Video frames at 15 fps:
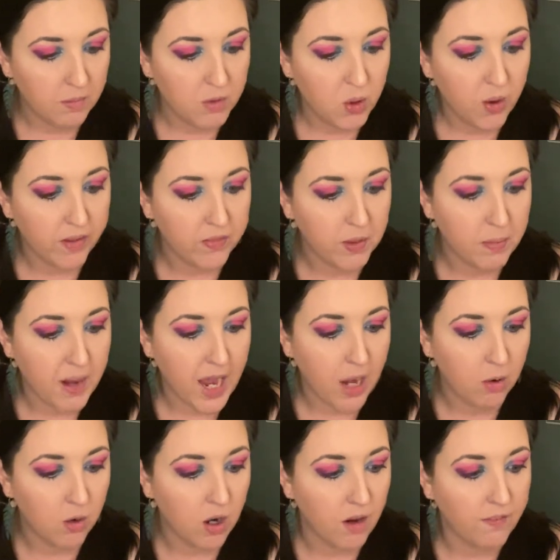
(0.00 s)
you have the
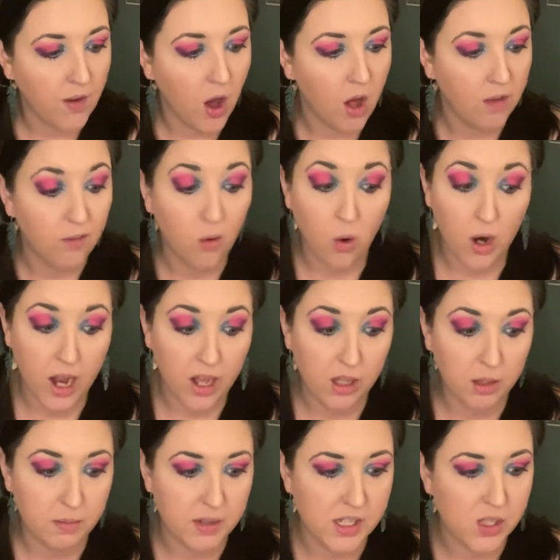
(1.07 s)
power of all four
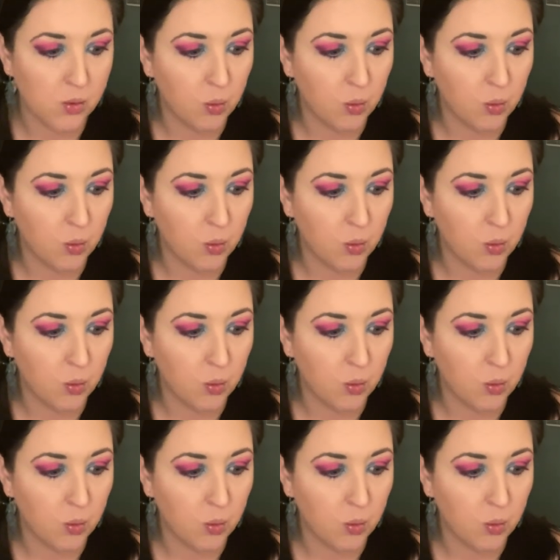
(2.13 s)
elements